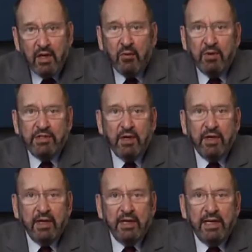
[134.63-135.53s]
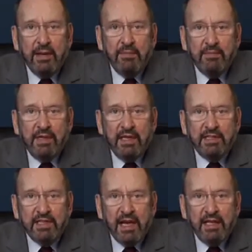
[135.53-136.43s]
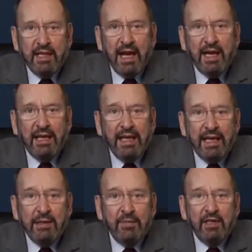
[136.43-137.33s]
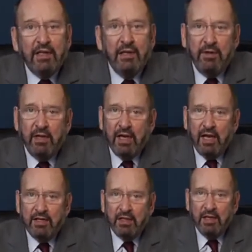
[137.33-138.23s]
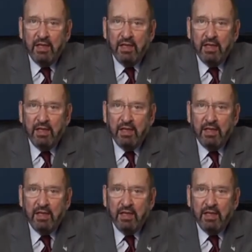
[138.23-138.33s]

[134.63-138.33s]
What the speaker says: resulting in deep insight and intimate communication.